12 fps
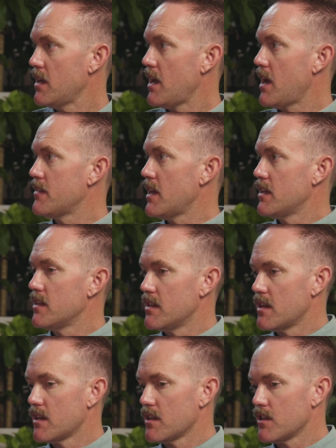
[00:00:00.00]
and then
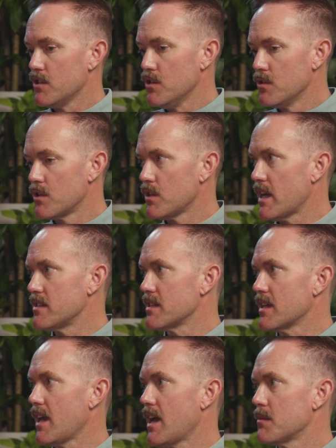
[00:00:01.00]
utilizing
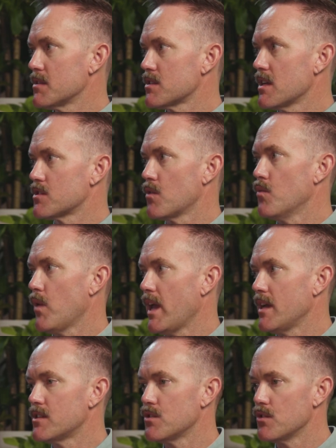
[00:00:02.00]
cannabis as a
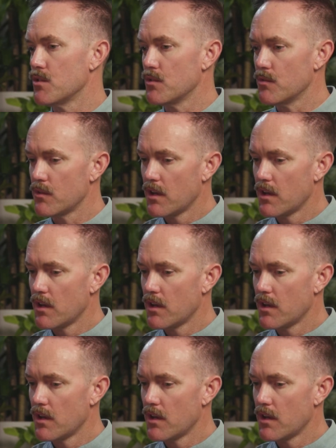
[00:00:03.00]
way to